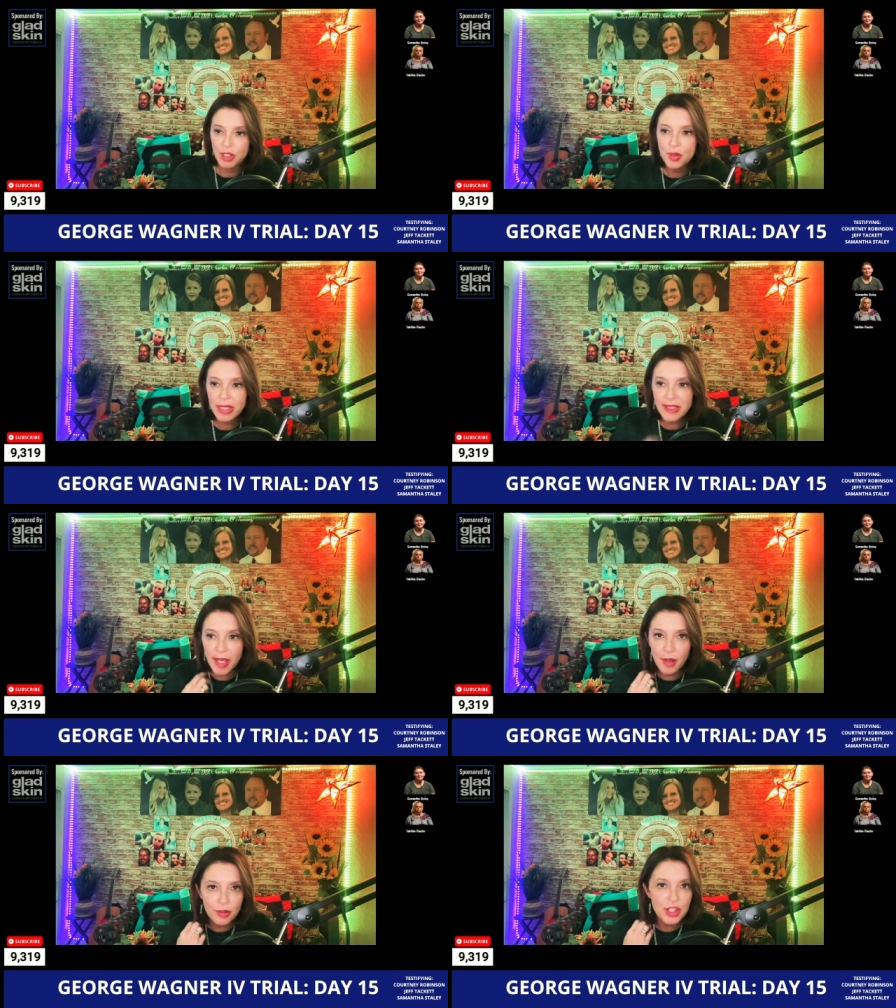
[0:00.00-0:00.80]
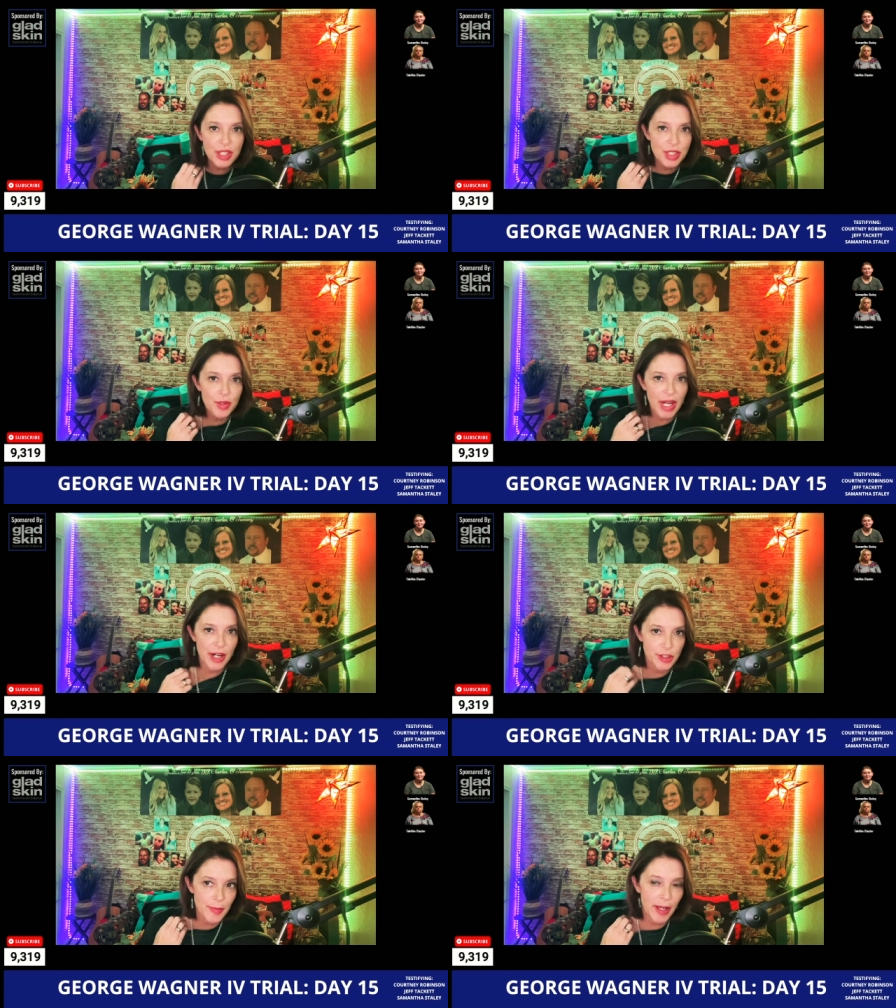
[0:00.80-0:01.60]
you can tell she still
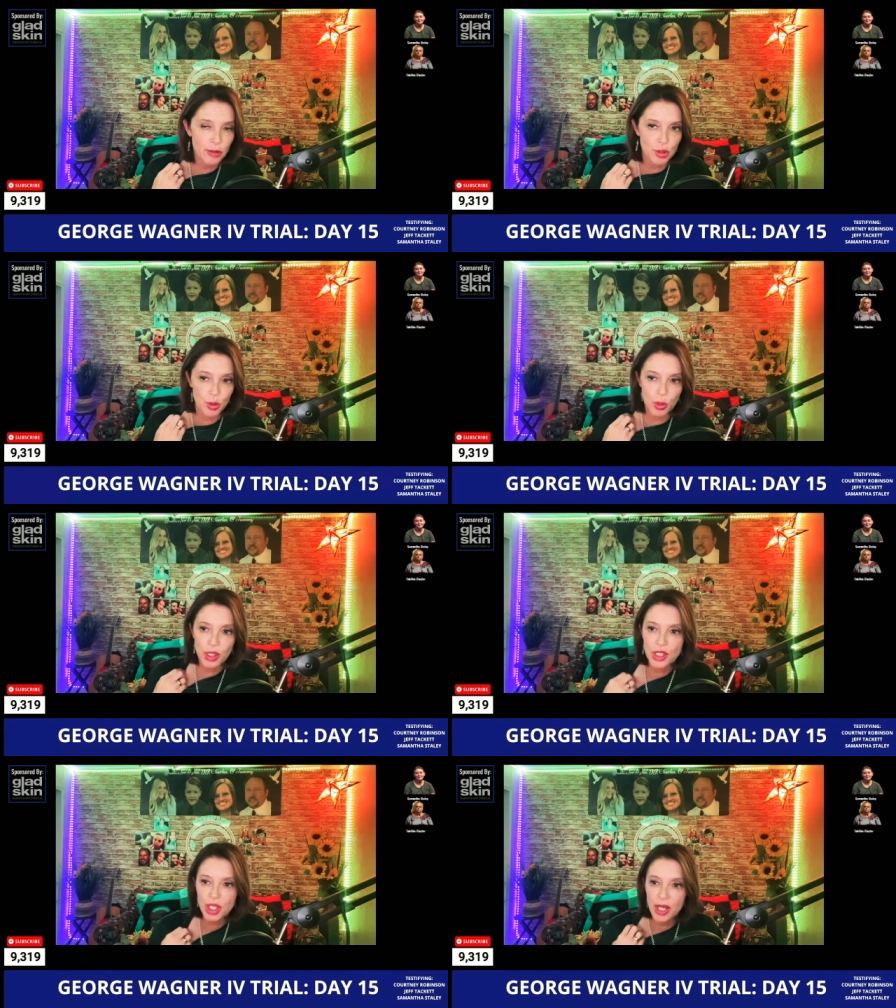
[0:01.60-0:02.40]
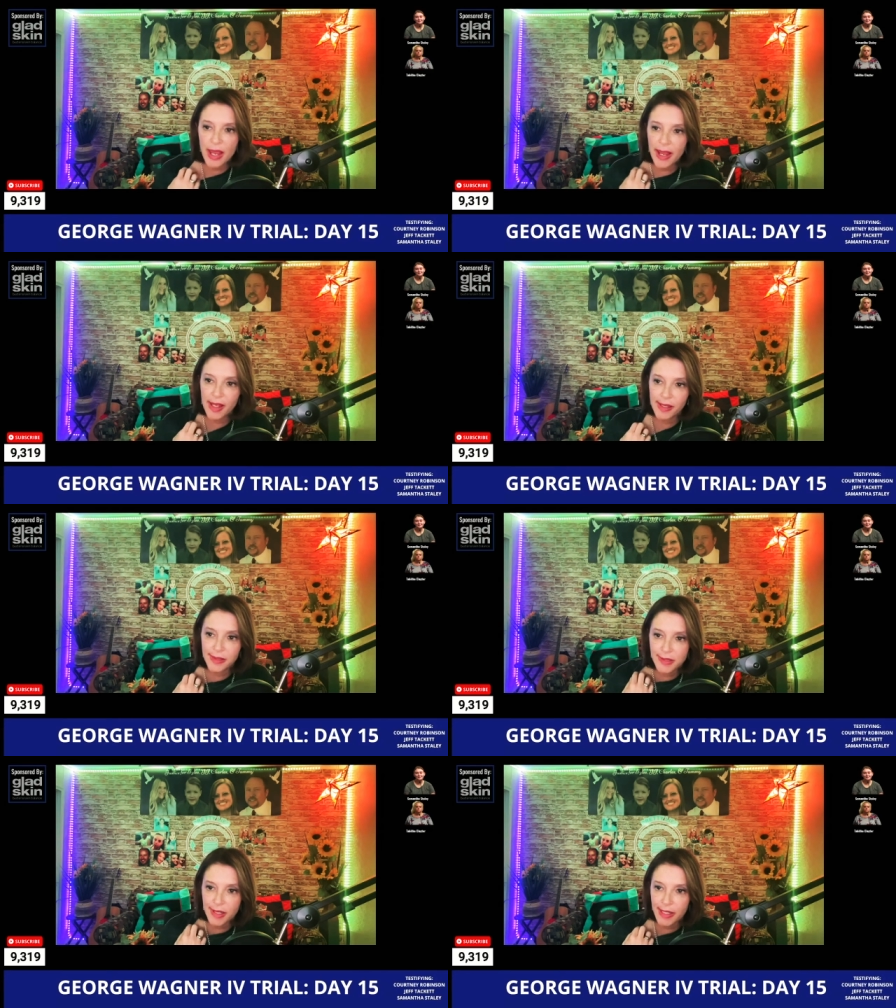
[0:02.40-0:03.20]
cares about George
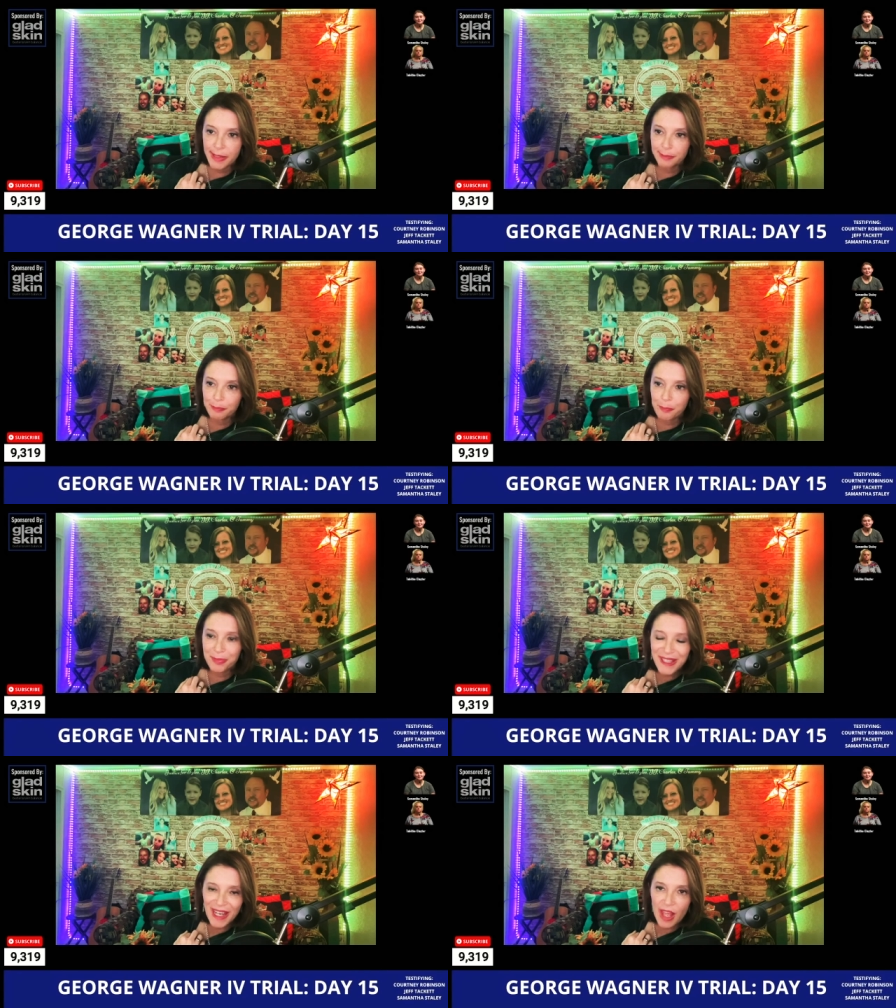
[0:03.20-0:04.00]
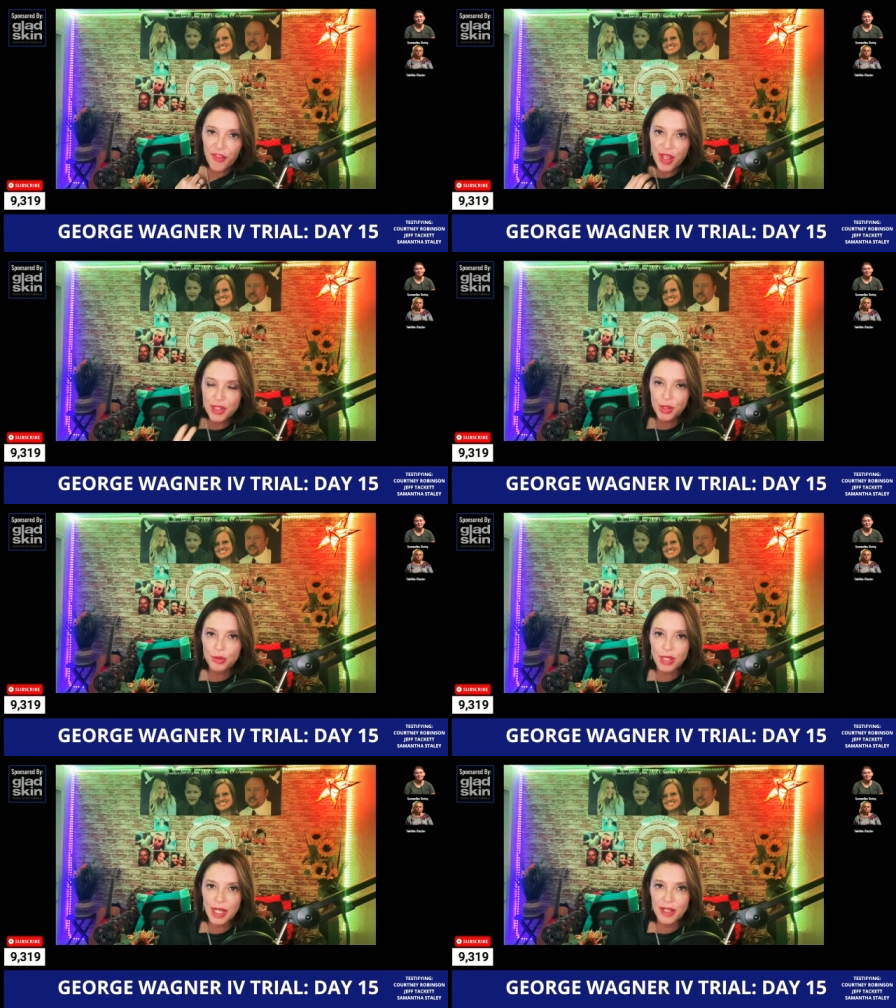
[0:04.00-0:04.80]
and um but I think
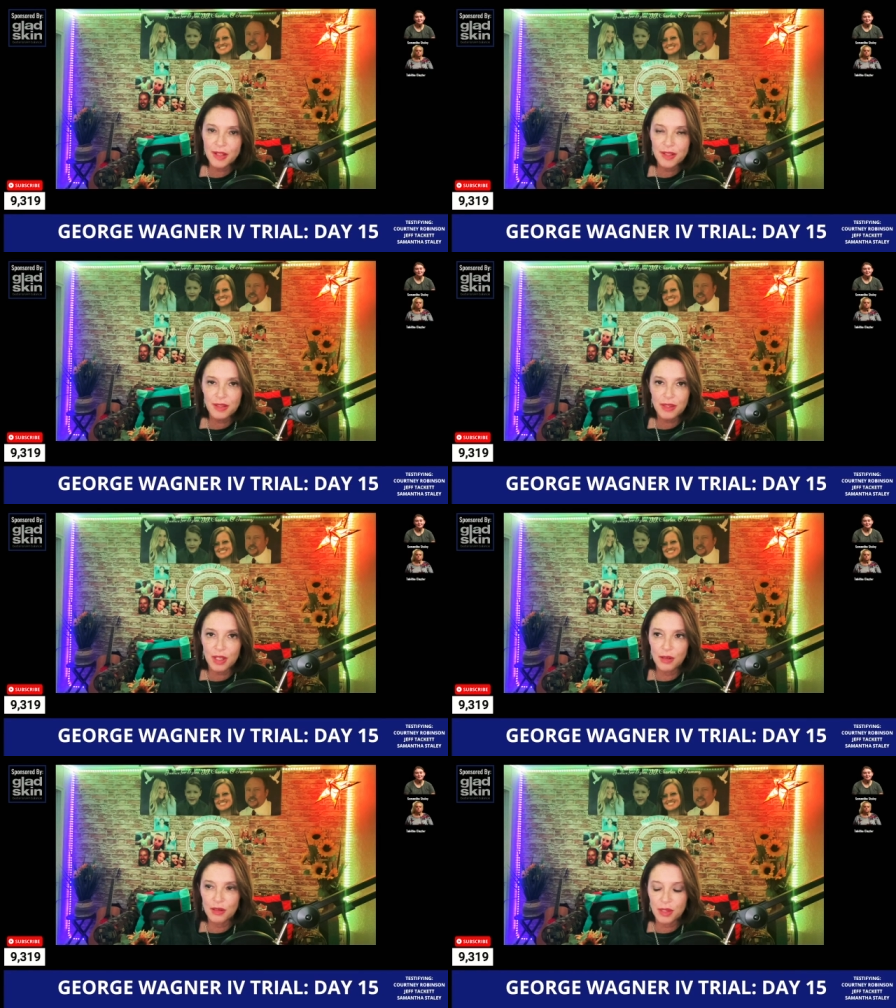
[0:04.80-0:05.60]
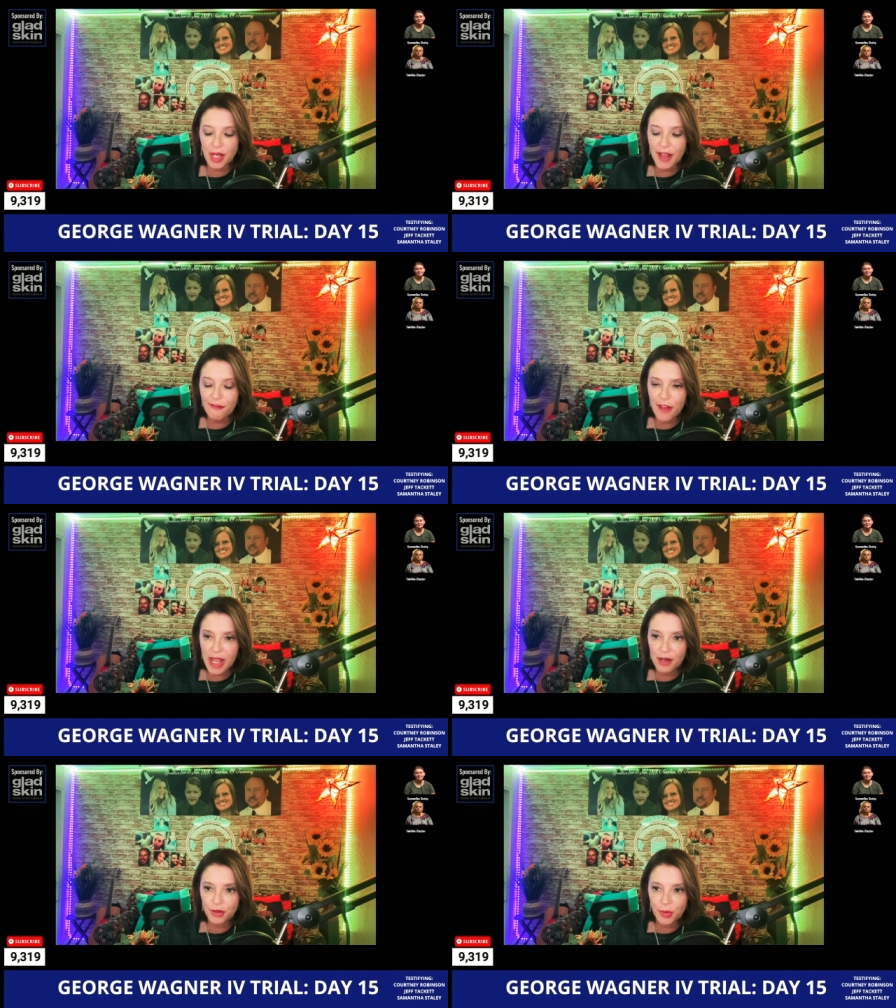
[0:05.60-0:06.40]
two things that that I
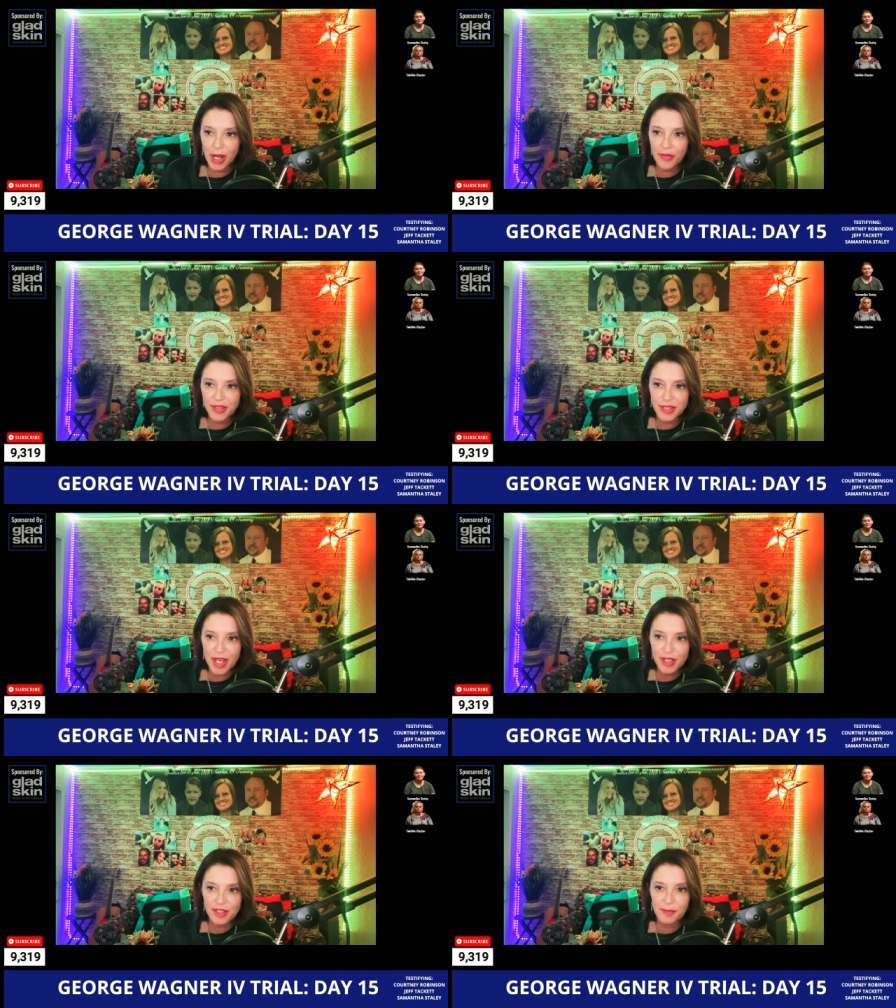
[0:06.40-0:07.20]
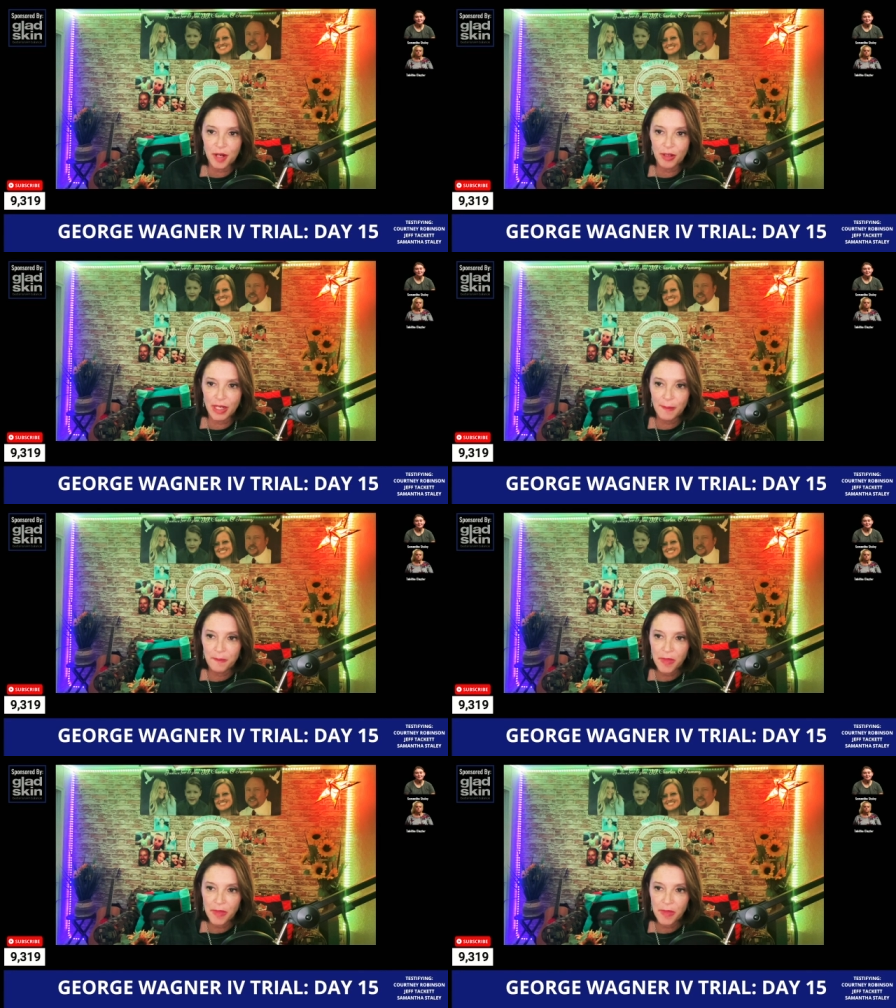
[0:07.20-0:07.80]
found throughout this testimony